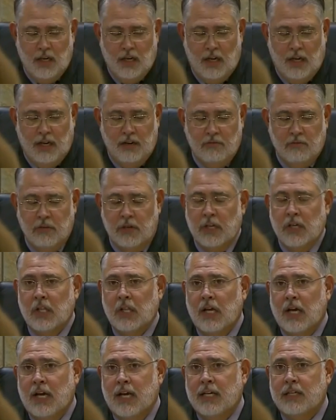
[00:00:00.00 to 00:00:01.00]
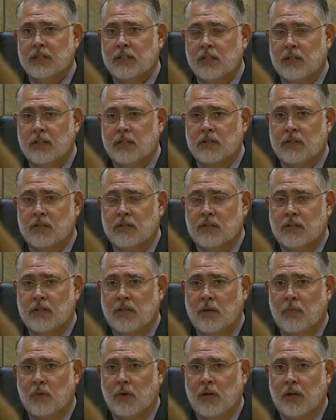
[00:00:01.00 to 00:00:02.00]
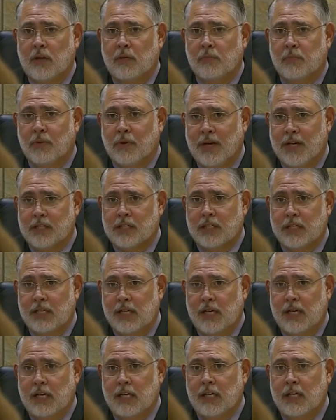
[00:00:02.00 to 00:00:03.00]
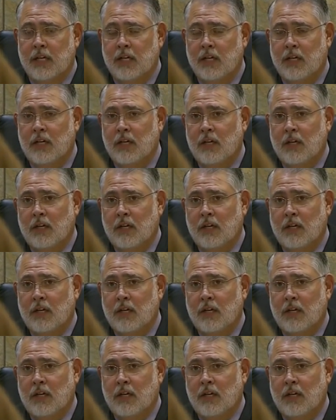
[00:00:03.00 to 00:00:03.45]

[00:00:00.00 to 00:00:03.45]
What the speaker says: I realize that this is somewhat unprecedented.